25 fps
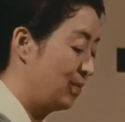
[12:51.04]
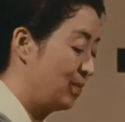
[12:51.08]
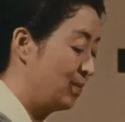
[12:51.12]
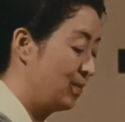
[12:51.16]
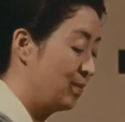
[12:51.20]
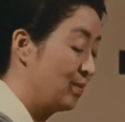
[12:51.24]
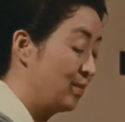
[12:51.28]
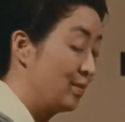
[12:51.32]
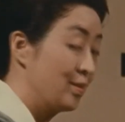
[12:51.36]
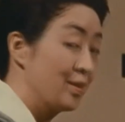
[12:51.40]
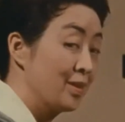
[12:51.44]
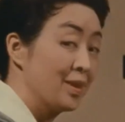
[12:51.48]

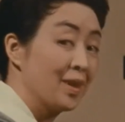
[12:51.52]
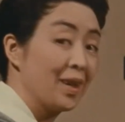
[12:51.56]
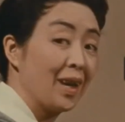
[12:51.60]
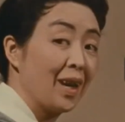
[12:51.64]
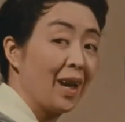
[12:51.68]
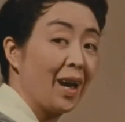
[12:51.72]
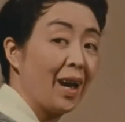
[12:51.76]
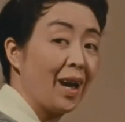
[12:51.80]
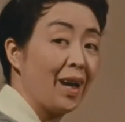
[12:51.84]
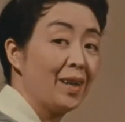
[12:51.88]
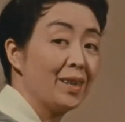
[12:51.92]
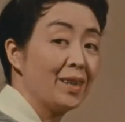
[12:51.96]
usually as
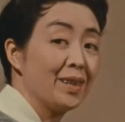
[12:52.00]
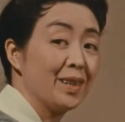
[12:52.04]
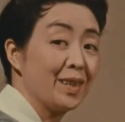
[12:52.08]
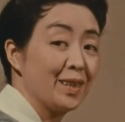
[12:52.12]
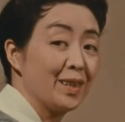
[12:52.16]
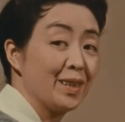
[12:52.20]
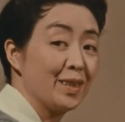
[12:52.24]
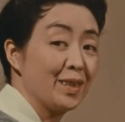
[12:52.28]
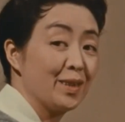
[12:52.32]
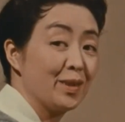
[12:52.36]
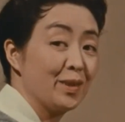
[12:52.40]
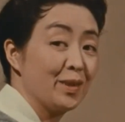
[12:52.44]
human
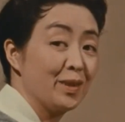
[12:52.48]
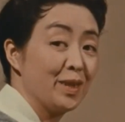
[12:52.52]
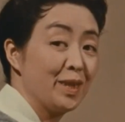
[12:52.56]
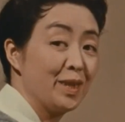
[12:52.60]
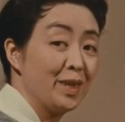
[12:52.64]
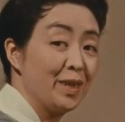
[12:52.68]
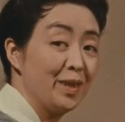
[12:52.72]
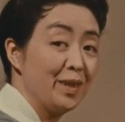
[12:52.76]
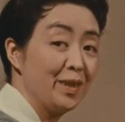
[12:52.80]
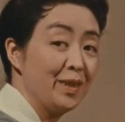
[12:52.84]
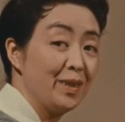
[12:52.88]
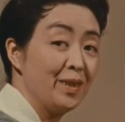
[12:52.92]
beings, we find it
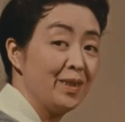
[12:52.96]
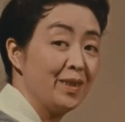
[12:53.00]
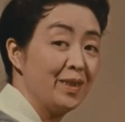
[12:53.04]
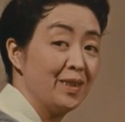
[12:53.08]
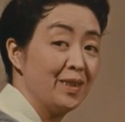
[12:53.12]
so easy